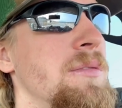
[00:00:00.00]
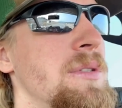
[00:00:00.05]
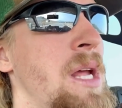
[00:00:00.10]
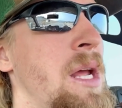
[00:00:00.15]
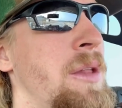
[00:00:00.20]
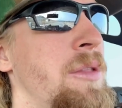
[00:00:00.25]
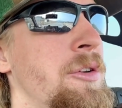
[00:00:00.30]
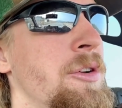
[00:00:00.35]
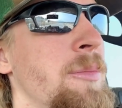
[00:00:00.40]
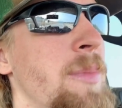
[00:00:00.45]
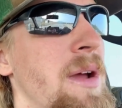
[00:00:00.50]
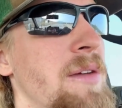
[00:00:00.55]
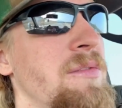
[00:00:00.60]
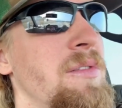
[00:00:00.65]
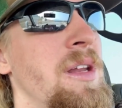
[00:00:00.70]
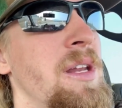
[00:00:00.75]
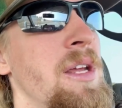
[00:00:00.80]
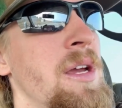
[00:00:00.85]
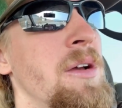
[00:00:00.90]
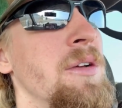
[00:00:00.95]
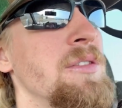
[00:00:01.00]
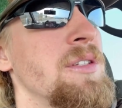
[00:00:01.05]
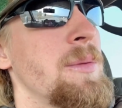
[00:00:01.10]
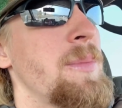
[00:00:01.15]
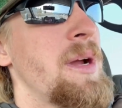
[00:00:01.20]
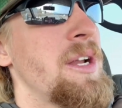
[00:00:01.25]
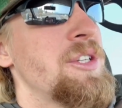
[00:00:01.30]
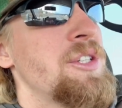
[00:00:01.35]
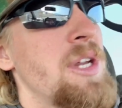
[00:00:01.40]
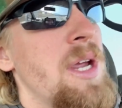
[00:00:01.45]
dig through my videos on
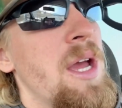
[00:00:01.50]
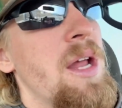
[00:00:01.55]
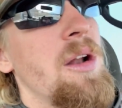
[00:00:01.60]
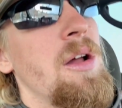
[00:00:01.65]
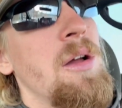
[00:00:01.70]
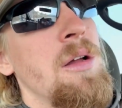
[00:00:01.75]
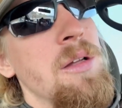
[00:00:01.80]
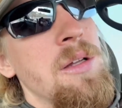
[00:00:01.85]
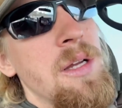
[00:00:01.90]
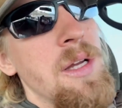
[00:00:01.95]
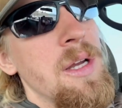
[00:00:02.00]
my channel,